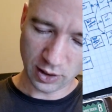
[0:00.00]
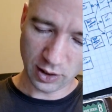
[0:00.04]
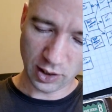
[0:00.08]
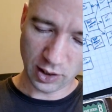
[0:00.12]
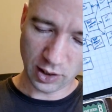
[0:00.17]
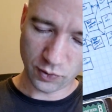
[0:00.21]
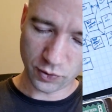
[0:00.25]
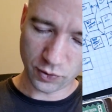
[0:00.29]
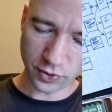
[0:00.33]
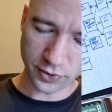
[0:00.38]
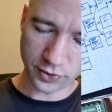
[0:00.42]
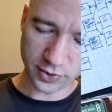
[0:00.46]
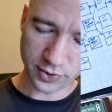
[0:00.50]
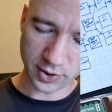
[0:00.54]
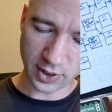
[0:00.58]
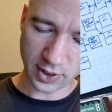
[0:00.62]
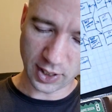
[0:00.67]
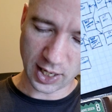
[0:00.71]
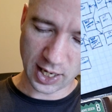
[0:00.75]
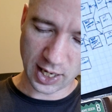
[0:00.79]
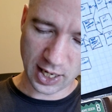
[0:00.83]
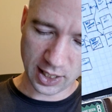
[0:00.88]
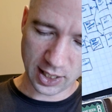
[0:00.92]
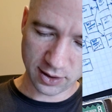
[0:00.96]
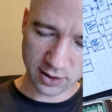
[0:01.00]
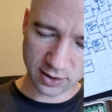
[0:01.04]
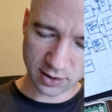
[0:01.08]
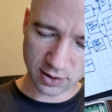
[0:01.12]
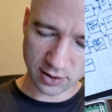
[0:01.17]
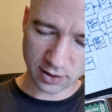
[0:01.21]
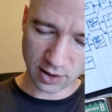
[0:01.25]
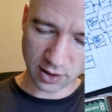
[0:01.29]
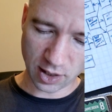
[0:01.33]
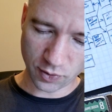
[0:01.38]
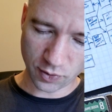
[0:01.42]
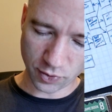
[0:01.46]
He rolls an
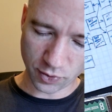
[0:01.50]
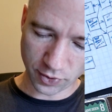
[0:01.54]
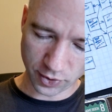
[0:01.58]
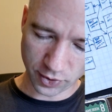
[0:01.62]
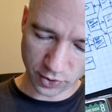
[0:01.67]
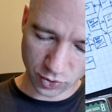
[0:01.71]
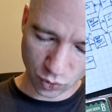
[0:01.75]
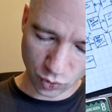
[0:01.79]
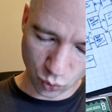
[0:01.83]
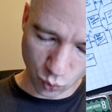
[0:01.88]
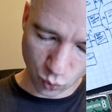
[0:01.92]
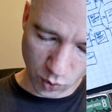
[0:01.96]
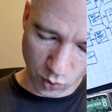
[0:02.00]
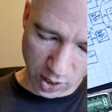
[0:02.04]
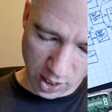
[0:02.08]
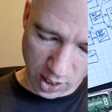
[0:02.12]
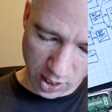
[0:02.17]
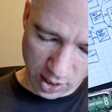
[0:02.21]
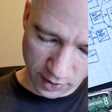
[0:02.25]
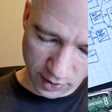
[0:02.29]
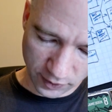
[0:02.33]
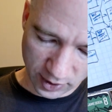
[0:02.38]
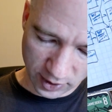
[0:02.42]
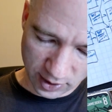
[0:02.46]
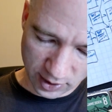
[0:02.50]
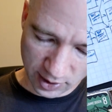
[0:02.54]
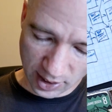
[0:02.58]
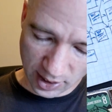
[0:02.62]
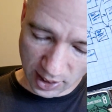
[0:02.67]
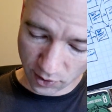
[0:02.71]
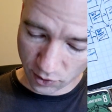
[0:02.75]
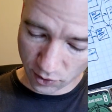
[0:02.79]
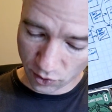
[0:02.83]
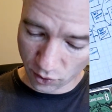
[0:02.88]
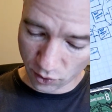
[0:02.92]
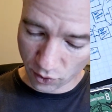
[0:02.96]
8. I roll a 12. He's
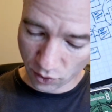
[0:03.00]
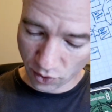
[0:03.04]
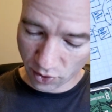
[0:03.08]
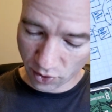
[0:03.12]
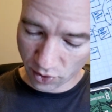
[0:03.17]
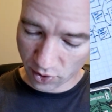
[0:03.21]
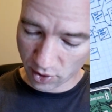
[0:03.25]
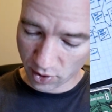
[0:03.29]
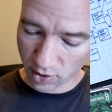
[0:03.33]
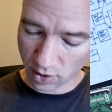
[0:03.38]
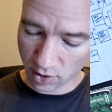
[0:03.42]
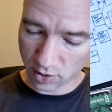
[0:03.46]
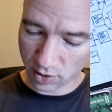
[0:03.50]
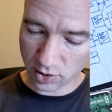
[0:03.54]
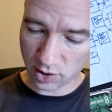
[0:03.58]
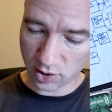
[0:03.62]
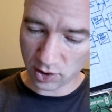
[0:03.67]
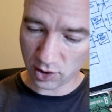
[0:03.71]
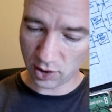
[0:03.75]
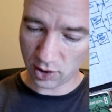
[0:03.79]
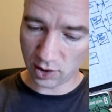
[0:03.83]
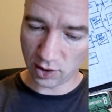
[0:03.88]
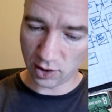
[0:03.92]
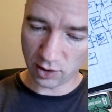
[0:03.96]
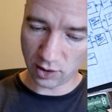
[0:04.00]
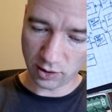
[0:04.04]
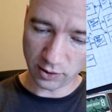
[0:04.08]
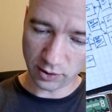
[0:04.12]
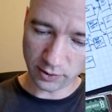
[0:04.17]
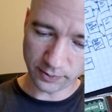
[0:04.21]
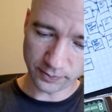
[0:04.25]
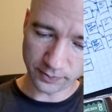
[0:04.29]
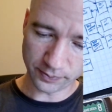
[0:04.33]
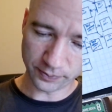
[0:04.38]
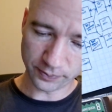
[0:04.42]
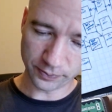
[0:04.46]
down to 13.
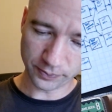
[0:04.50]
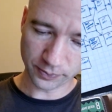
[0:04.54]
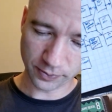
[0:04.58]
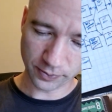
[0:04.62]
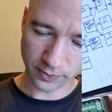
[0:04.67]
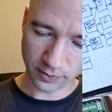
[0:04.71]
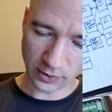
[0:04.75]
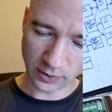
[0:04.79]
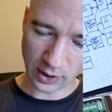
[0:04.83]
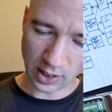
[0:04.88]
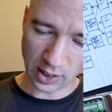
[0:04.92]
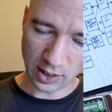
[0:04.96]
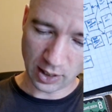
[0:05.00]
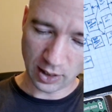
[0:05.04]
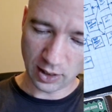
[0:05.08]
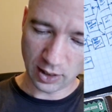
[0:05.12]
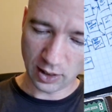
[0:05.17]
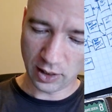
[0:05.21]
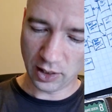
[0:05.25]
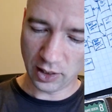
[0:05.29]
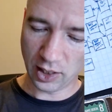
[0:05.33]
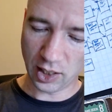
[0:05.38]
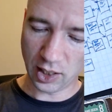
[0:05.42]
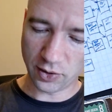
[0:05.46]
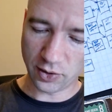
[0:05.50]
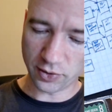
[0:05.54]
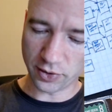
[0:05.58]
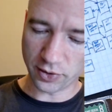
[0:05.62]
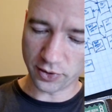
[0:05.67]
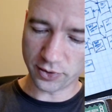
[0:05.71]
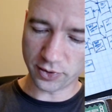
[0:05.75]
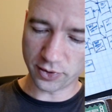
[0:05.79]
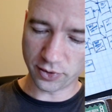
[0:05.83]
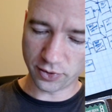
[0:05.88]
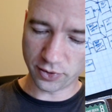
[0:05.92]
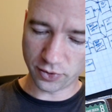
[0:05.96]
He
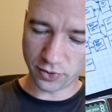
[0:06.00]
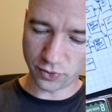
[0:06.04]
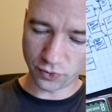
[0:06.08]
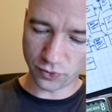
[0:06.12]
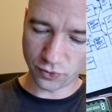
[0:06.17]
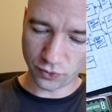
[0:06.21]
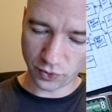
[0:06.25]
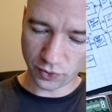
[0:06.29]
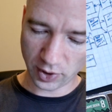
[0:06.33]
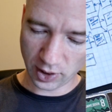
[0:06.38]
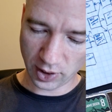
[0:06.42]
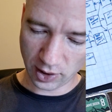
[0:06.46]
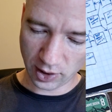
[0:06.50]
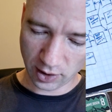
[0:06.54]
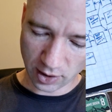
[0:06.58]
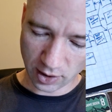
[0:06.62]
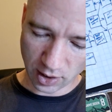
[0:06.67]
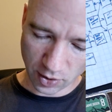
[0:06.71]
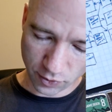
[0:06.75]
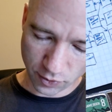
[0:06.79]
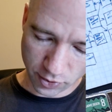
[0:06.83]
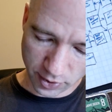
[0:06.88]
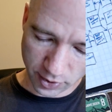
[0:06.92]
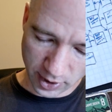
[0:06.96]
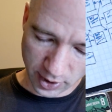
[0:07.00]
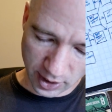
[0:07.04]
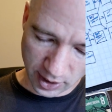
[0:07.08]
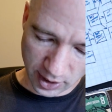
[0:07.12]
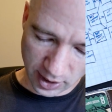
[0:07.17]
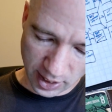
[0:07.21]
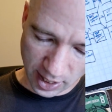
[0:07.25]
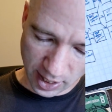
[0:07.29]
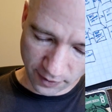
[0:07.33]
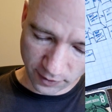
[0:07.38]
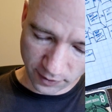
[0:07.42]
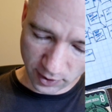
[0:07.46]
rolls a 3. I roll
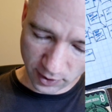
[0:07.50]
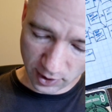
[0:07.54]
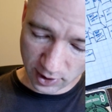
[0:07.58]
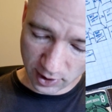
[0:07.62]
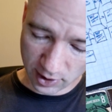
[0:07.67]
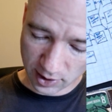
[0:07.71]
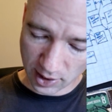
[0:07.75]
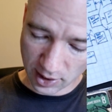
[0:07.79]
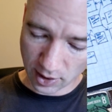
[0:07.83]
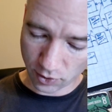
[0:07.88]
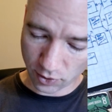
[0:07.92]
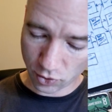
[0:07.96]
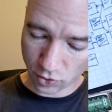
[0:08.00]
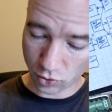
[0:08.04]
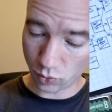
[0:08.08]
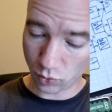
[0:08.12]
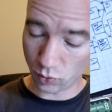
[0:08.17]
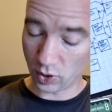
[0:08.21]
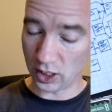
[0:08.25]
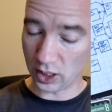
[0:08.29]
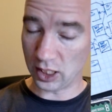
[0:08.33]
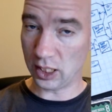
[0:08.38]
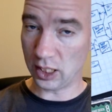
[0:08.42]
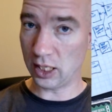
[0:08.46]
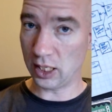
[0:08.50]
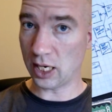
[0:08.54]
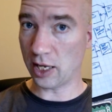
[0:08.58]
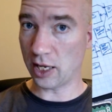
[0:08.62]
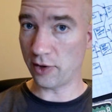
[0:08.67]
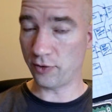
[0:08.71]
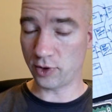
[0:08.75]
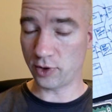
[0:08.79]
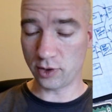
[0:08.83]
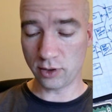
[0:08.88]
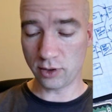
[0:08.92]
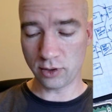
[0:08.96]
11. He's down to
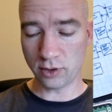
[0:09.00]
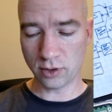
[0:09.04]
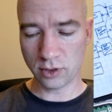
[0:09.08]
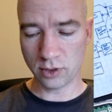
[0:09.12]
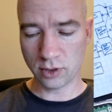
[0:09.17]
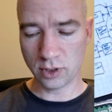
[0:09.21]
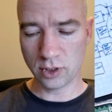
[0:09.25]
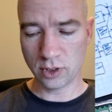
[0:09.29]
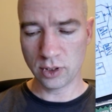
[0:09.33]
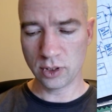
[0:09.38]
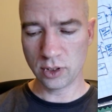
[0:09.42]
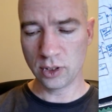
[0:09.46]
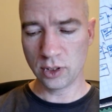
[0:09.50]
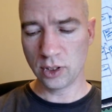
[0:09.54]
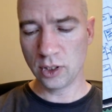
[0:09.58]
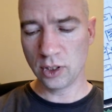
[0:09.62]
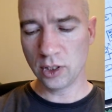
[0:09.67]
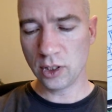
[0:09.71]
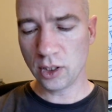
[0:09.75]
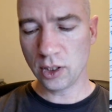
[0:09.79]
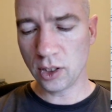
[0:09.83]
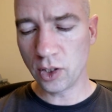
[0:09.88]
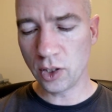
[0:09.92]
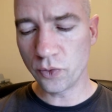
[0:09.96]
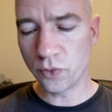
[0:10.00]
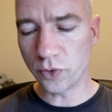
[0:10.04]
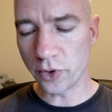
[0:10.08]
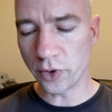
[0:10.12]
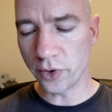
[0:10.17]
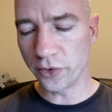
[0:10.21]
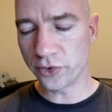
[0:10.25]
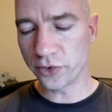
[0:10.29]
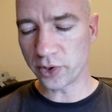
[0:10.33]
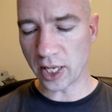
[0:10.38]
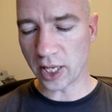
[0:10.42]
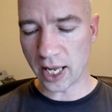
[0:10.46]
11. He
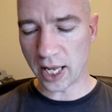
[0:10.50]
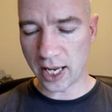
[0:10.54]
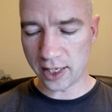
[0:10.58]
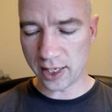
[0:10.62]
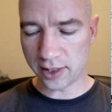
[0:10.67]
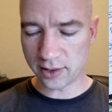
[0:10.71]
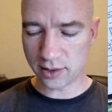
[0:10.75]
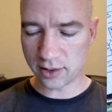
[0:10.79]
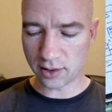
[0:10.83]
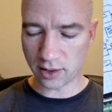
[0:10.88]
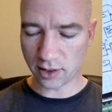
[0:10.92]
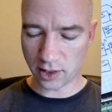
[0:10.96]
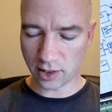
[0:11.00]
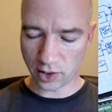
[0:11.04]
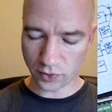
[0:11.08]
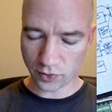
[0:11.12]
rolls 8. I